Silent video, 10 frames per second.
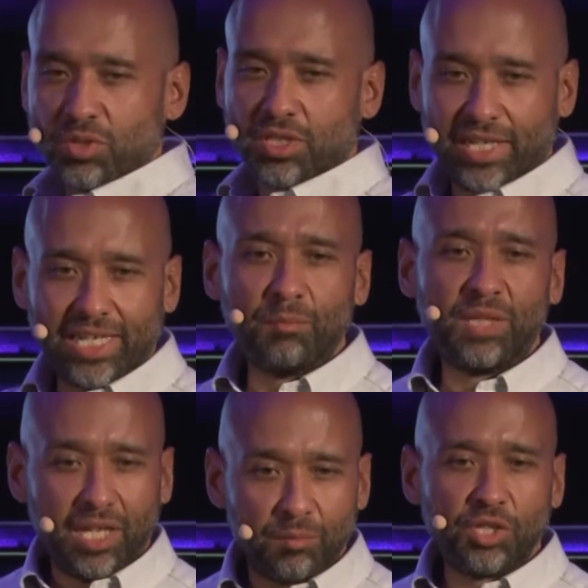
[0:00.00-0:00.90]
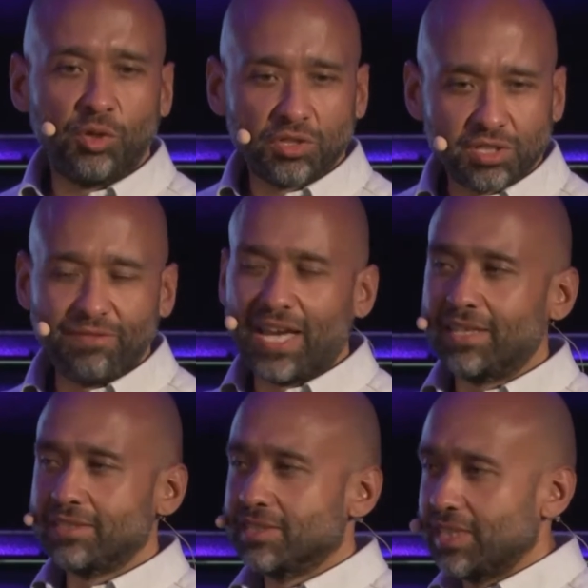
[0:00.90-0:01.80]
what's going to get me MQLs the
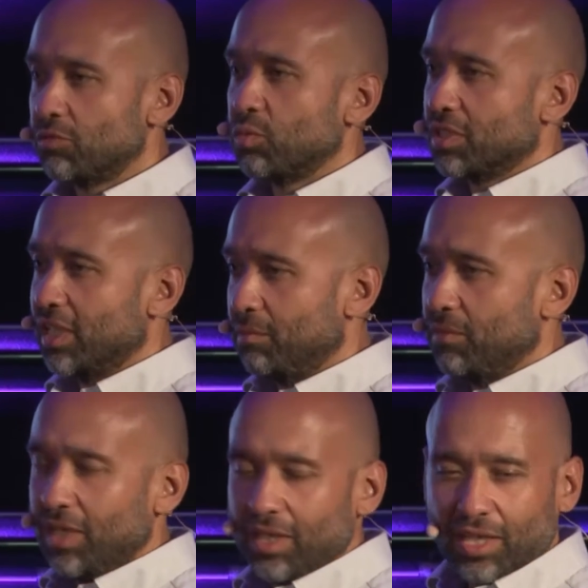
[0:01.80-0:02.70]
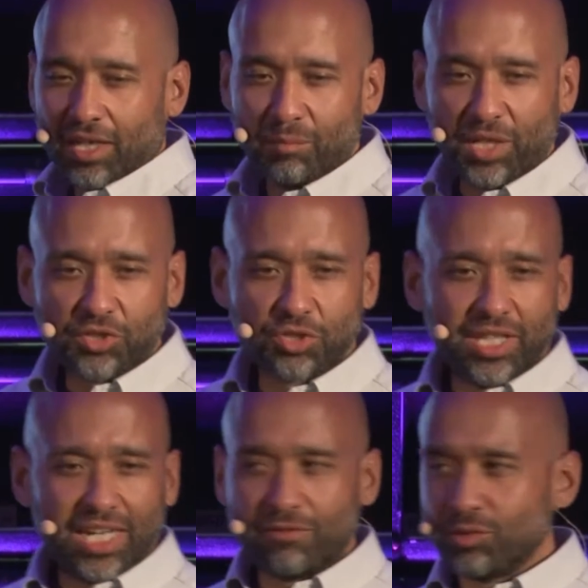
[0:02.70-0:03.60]
fastest. That's what's going to make sure
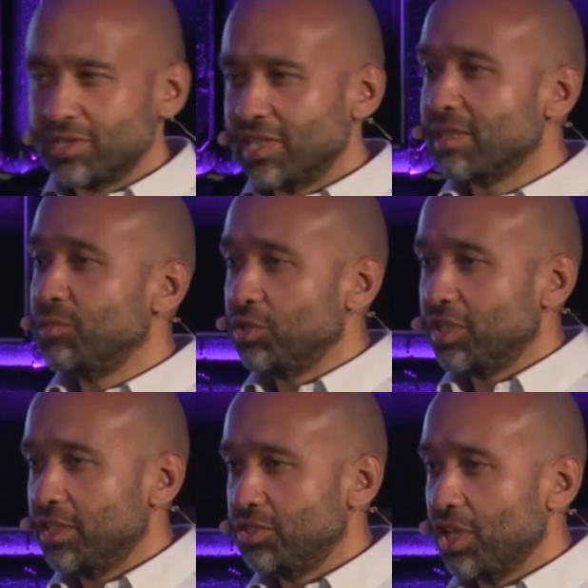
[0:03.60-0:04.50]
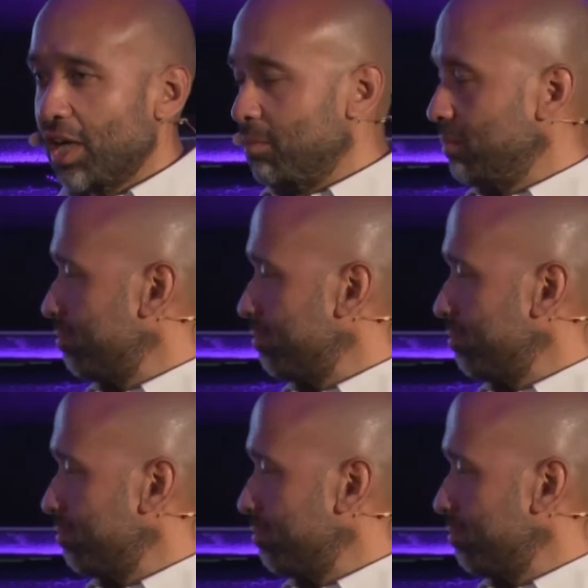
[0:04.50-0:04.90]
that everyone says I'm doing a good job,